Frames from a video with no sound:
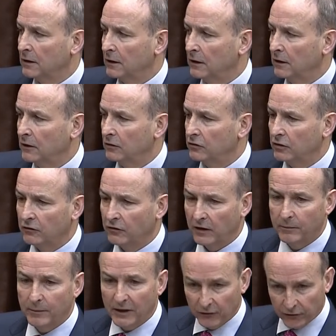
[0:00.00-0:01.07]
uh, Sinn
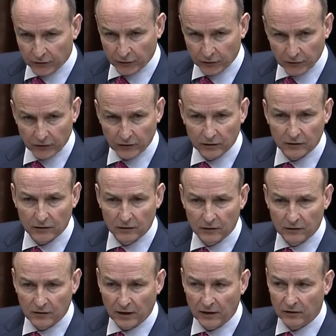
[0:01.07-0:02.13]
Féin ministers
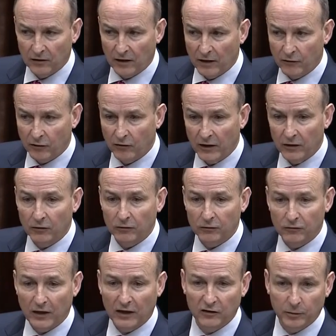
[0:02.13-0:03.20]
tend to have a greater
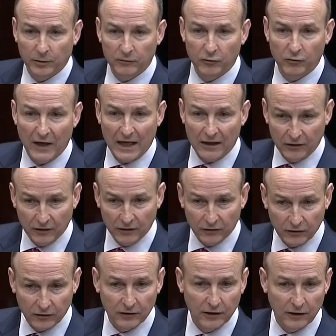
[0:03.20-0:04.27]
grasp of the realities